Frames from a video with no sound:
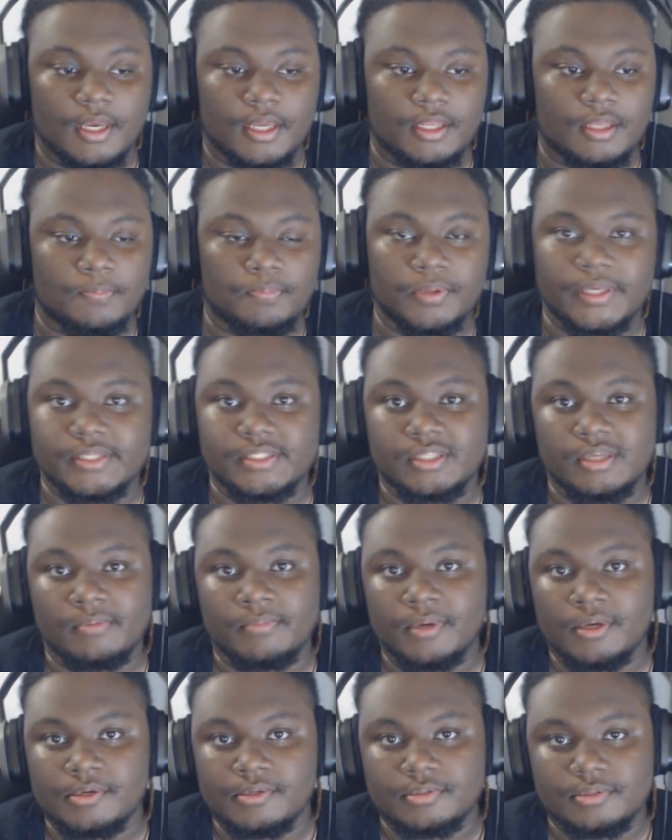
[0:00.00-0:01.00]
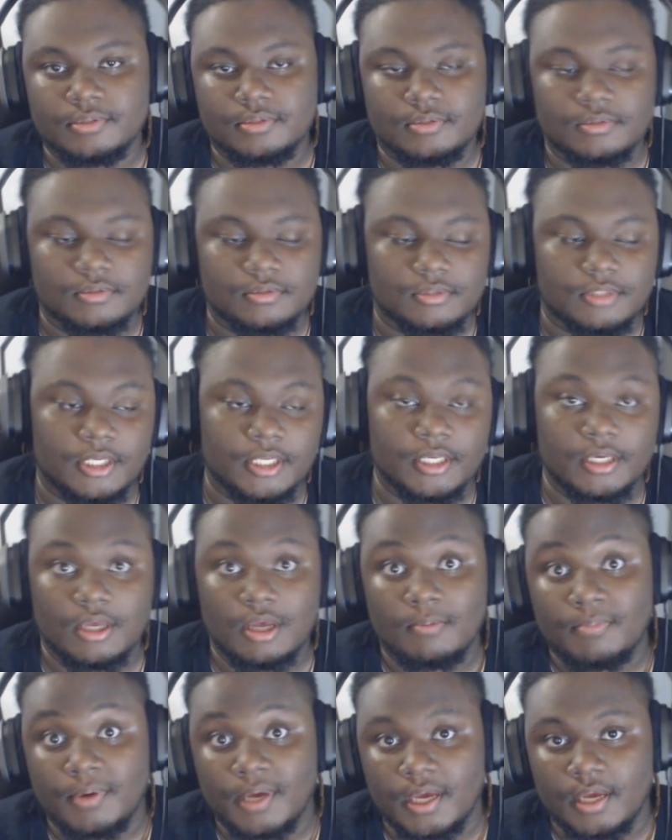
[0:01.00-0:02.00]
and then play something else and then
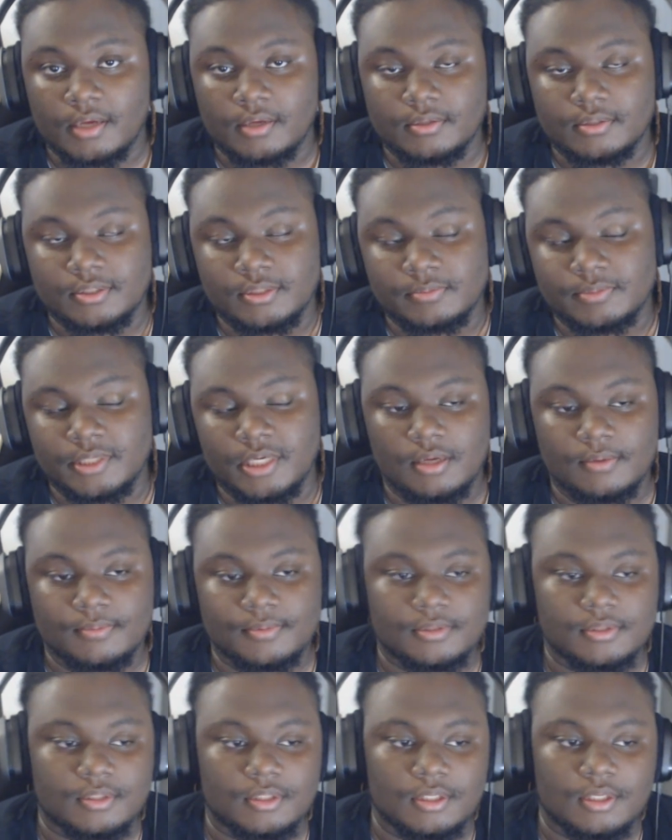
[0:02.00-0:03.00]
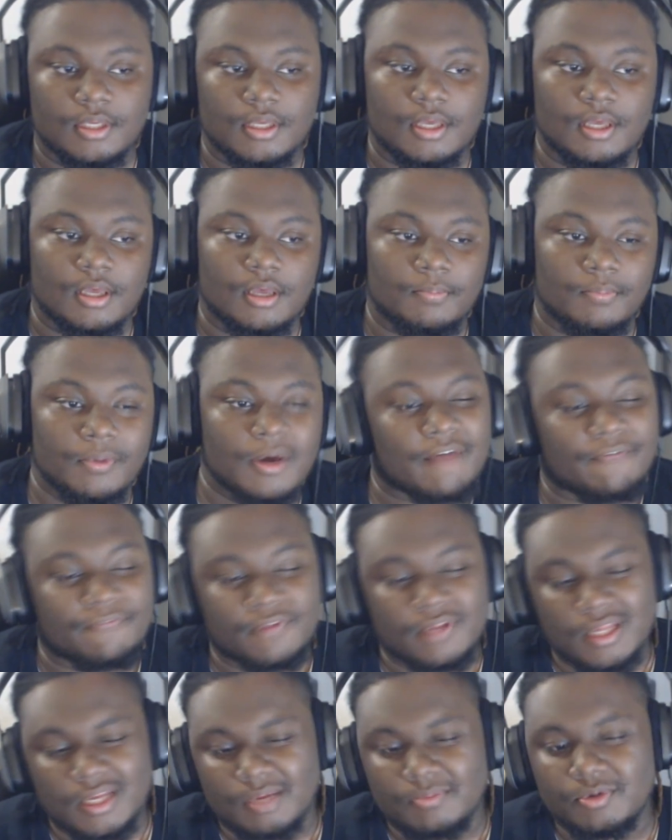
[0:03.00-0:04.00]
come back sometimes. But I
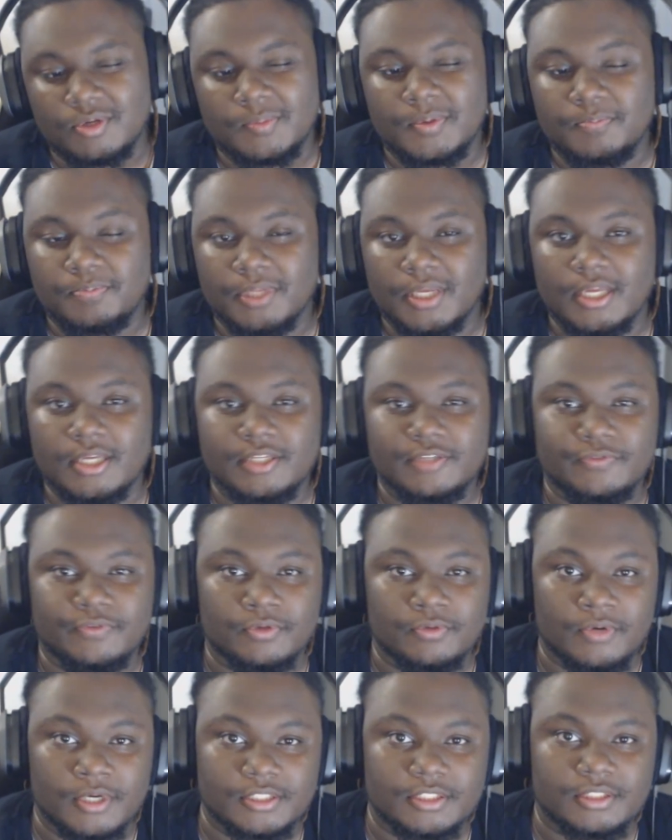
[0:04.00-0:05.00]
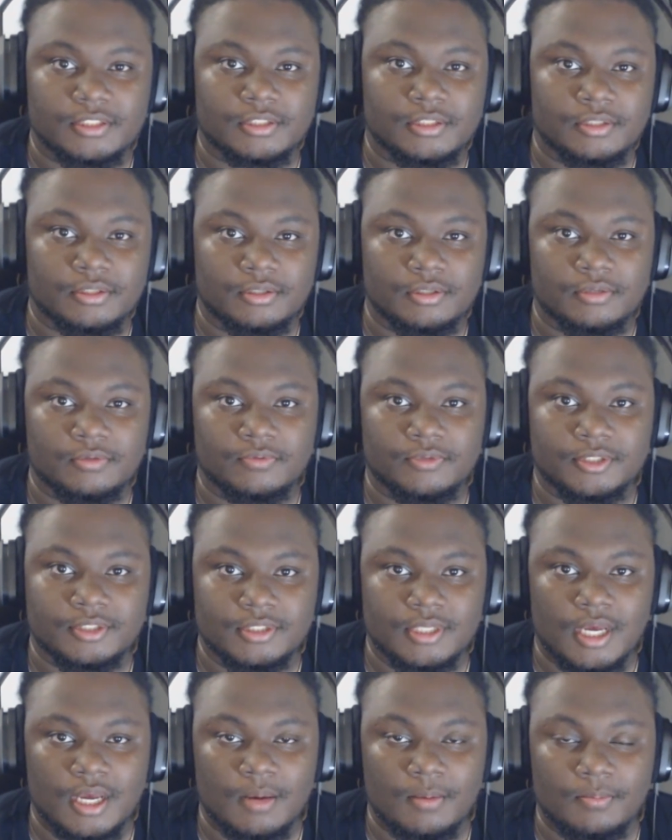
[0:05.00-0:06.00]
feel like I'm going to be playing this for the rest of the year,
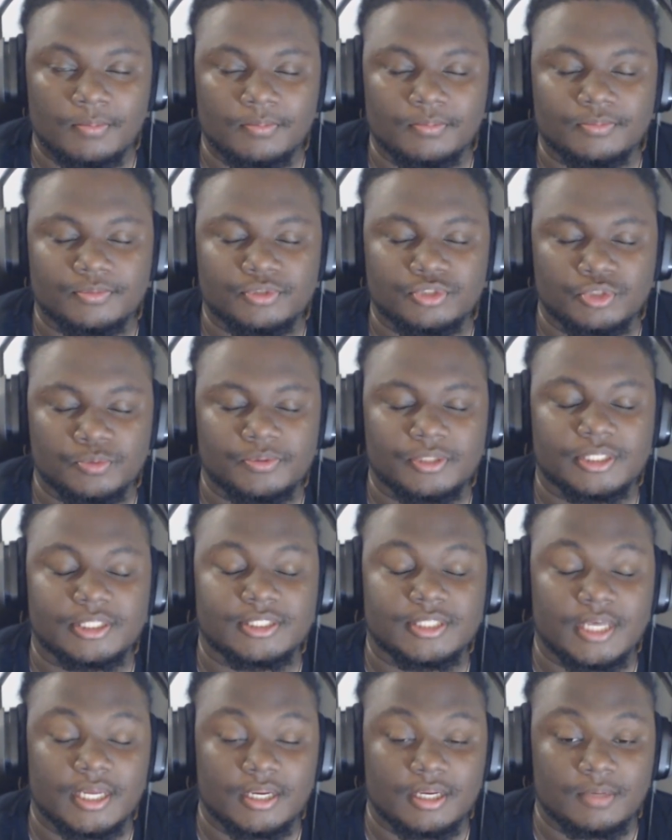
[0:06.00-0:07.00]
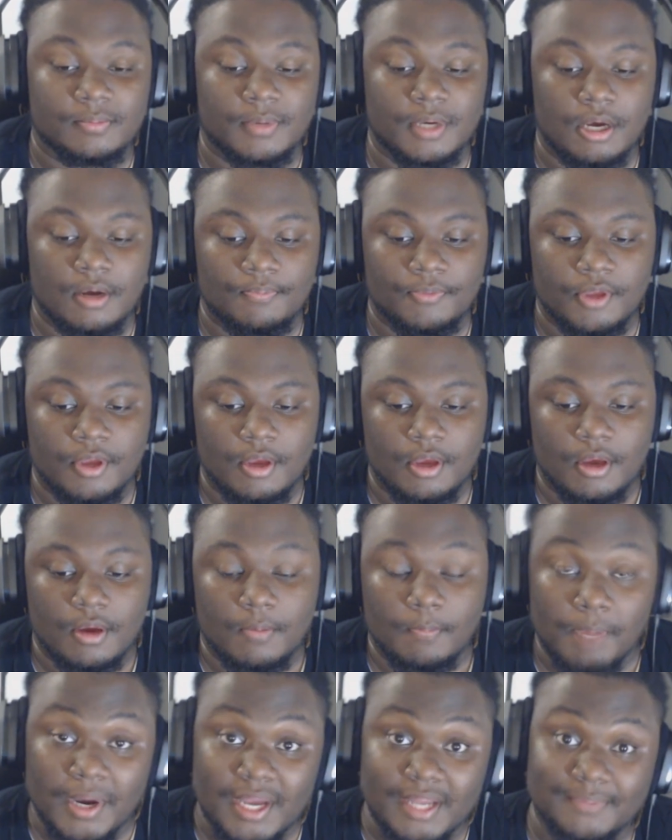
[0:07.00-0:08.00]
which I'm super excited about.
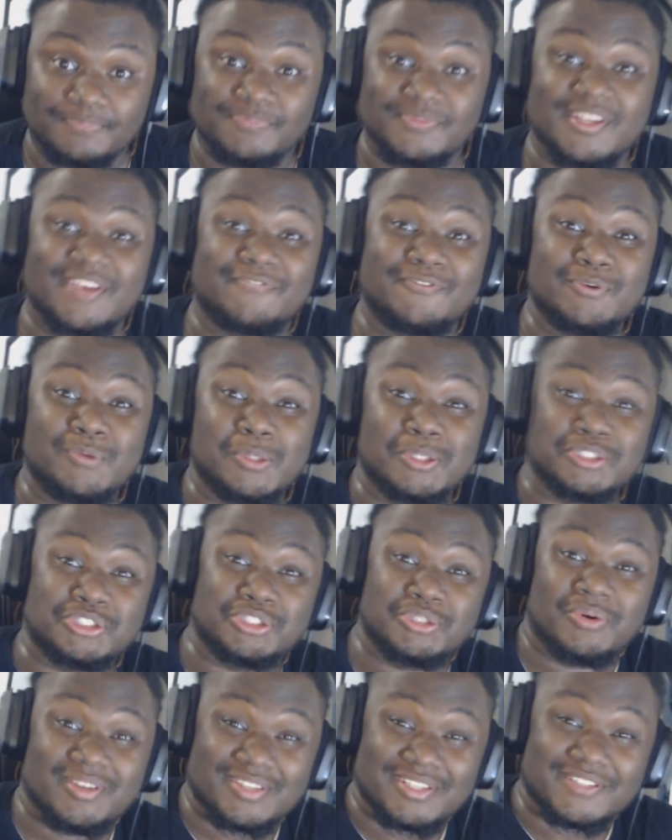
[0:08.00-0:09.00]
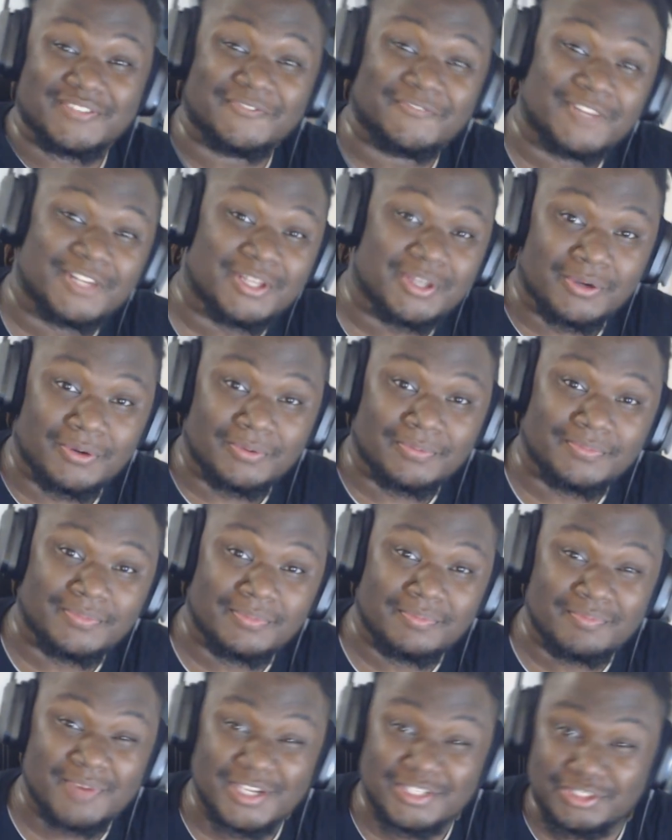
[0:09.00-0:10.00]
But if you enjoyed this video,
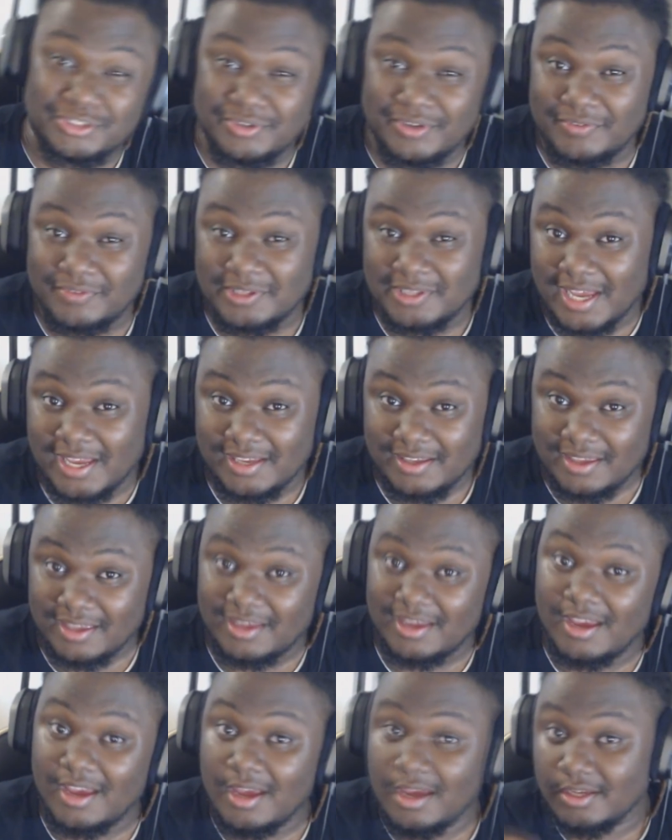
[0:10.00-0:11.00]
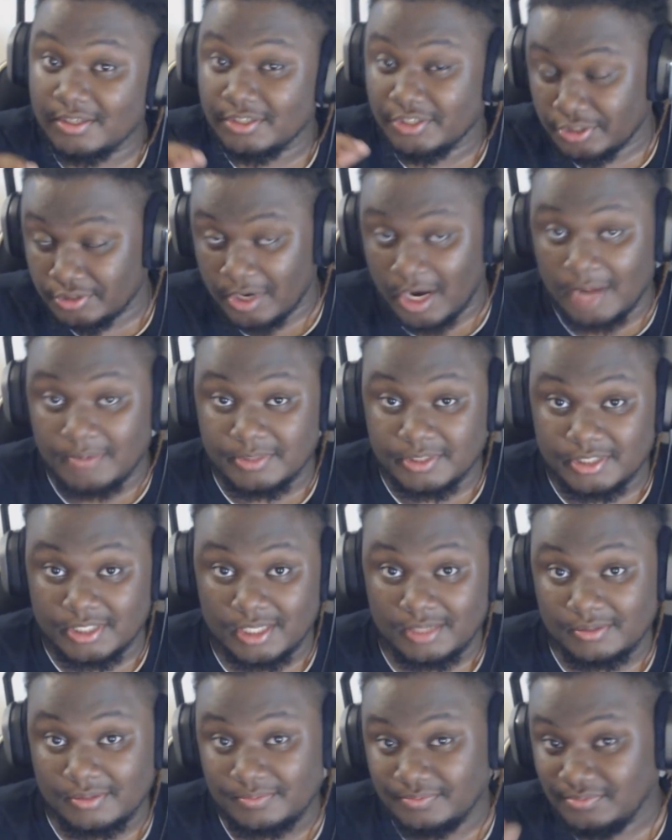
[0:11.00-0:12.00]
make sure you give a like, subscribe to the
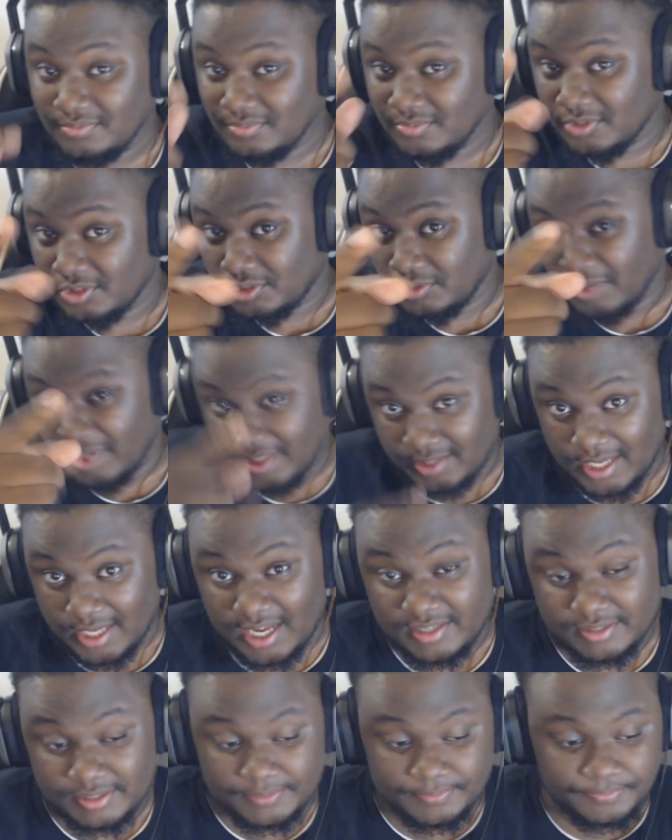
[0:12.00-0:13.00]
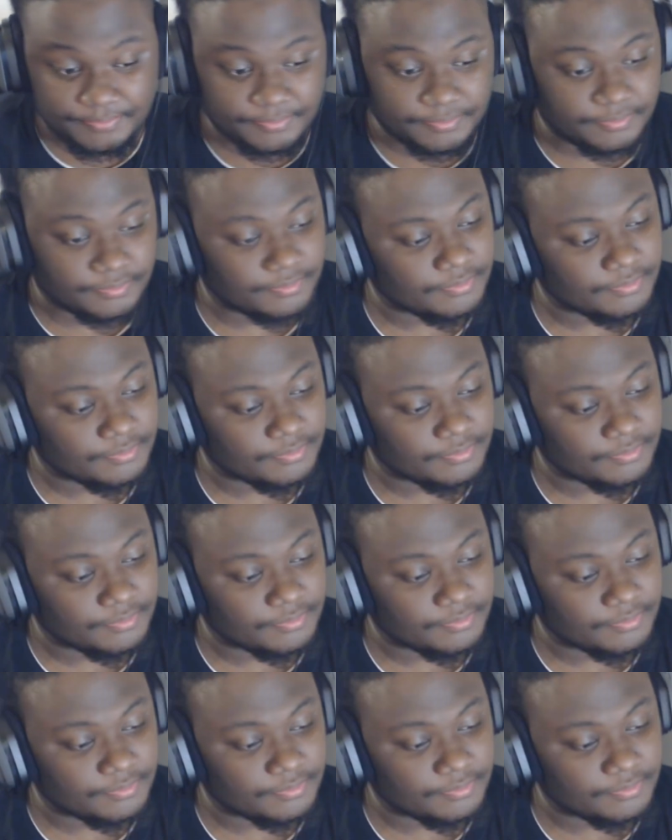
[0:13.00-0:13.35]
channel, 20,000.